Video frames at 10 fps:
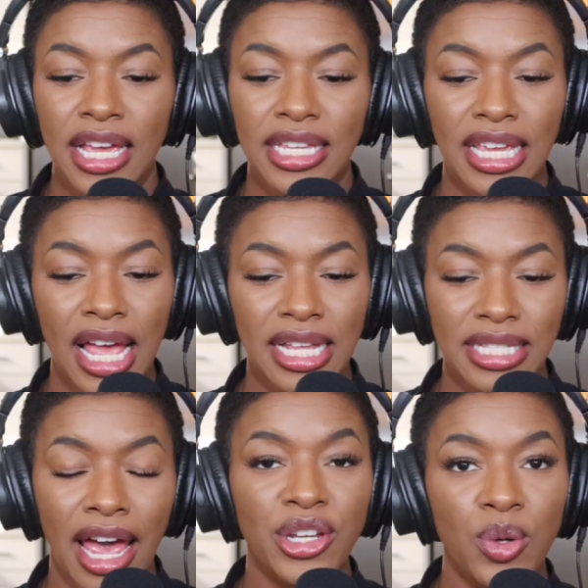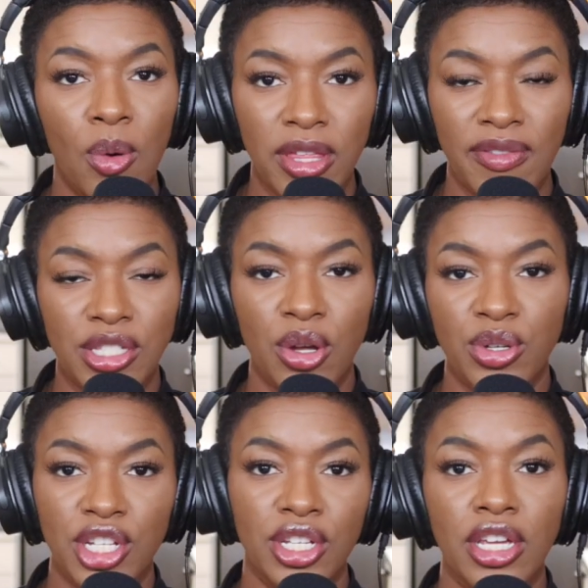Yes, I do OnlyFans
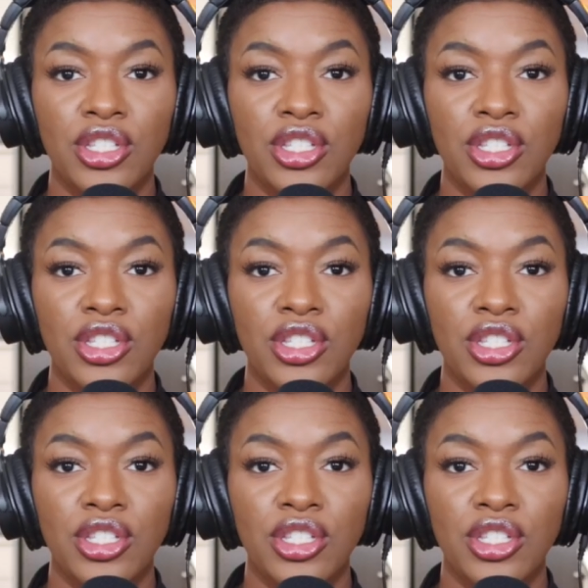coaching.